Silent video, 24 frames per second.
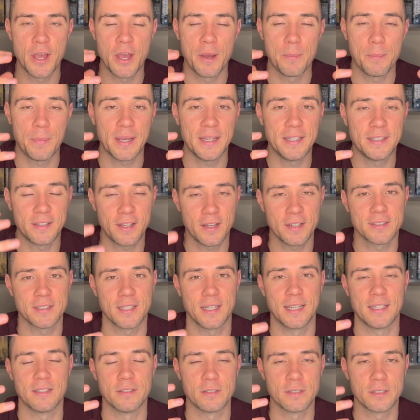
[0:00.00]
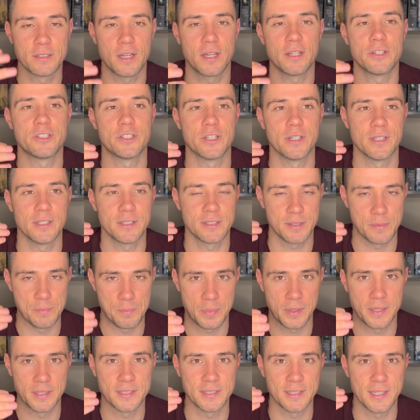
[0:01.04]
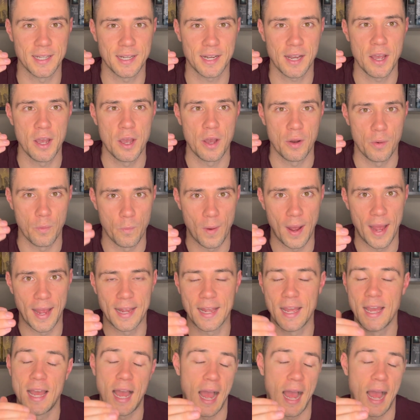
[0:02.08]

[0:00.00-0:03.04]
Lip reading: but he does it in such a simplistic way.